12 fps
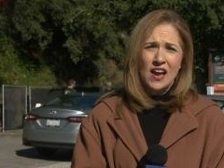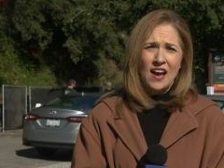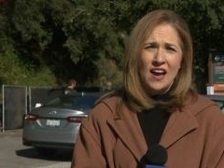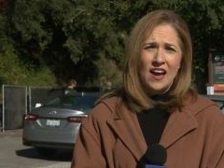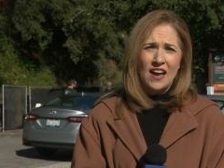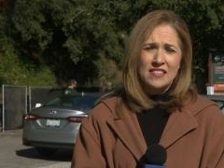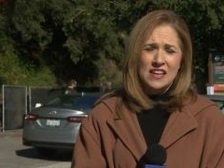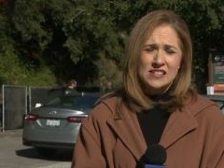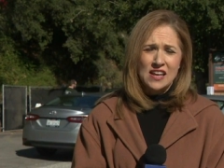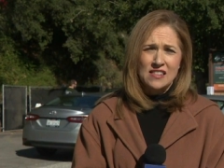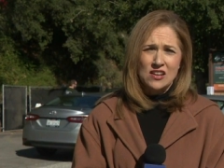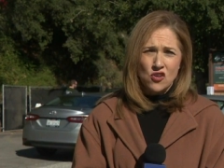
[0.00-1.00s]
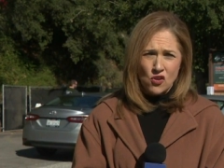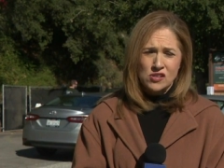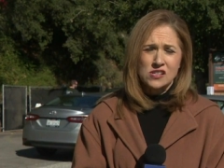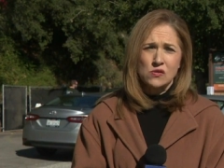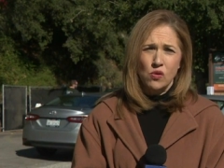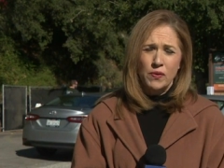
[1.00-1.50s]
Uh, they say that
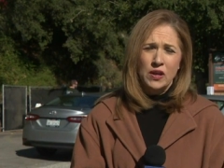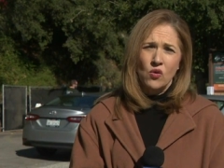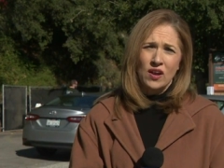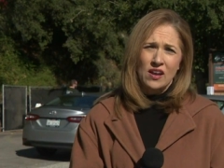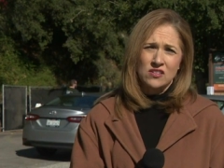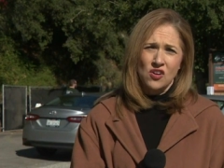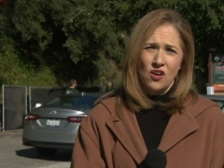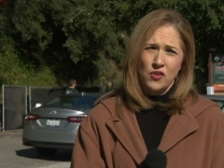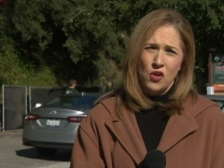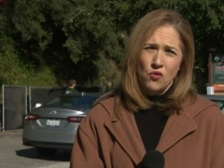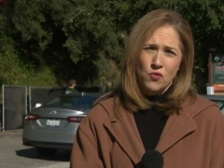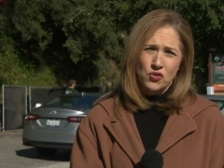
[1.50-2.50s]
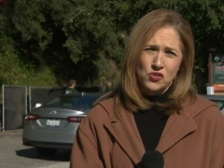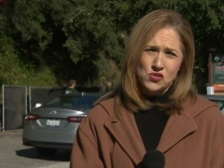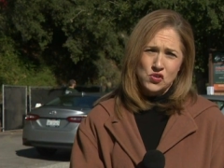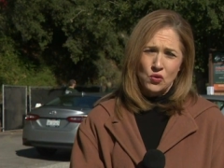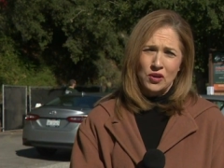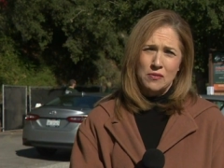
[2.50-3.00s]
notices will be going out to all the
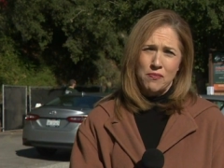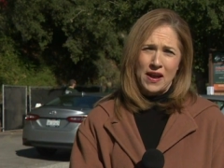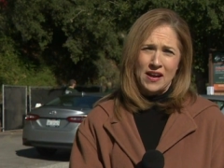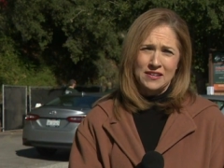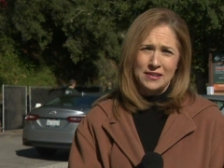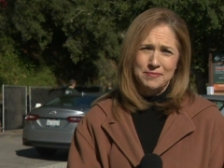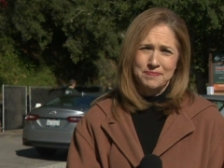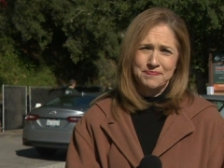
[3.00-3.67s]
homeowners who are impacted.